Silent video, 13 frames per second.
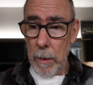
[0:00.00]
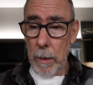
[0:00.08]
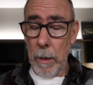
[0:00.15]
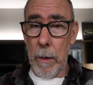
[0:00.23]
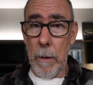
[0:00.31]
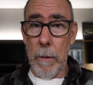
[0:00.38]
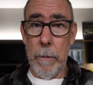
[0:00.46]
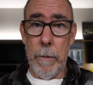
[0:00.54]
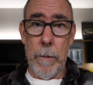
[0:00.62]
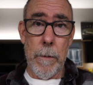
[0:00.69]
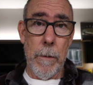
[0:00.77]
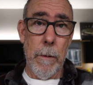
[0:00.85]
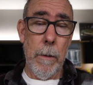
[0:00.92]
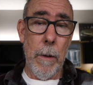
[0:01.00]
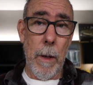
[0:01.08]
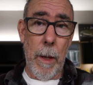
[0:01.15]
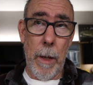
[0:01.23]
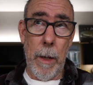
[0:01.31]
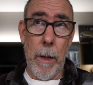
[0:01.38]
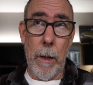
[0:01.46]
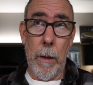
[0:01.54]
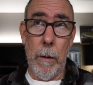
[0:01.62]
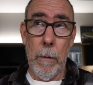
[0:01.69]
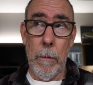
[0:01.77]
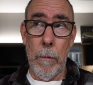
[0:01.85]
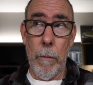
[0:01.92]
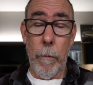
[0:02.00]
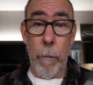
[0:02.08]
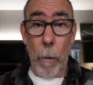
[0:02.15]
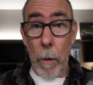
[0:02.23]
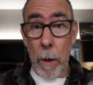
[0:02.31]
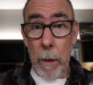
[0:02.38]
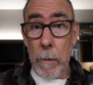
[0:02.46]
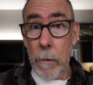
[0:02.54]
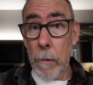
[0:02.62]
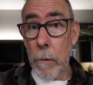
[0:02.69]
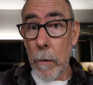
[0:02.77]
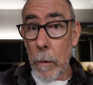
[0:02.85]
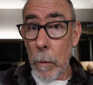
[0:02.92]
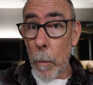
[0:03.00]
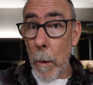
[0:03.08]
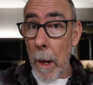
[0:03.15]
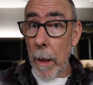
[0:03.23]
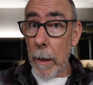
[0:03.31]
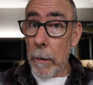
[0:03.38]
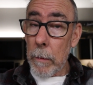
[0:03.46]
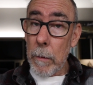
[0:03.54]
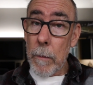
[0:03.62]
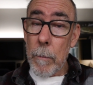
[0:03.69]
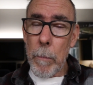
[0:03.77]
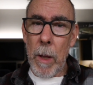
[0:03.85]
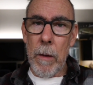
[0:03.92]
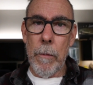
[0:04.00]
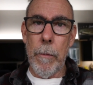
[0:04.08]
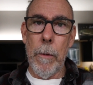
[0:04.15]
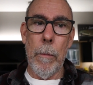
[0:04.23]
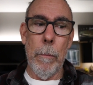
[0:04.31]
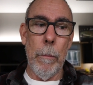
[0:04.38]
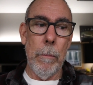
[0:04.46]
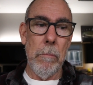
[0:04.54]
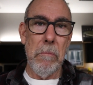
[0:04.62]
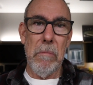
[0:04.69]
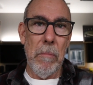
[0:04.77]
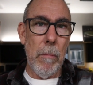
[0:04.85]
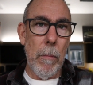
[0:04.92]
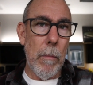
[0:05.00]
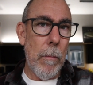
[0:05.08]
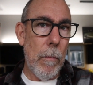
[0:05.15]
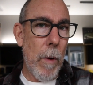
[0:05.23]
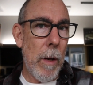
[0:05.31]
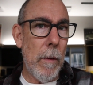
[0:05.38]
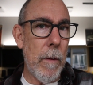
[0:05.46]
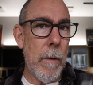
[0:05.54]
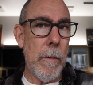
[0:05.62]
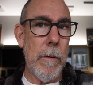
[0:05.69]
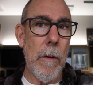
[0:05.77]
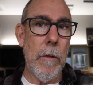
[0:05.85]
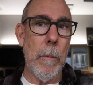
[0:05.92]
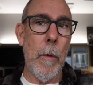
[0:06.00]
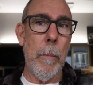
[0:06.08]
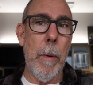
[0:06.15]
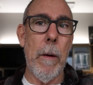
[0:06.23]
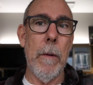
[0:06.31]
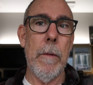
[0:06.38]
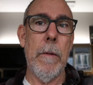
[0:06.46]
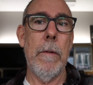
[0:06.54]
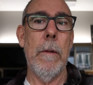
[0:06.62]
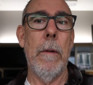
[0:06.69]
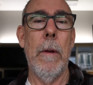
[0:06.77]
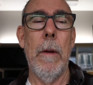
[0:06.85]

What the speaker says: It is a 4-inch two-way made from readily accessible parts.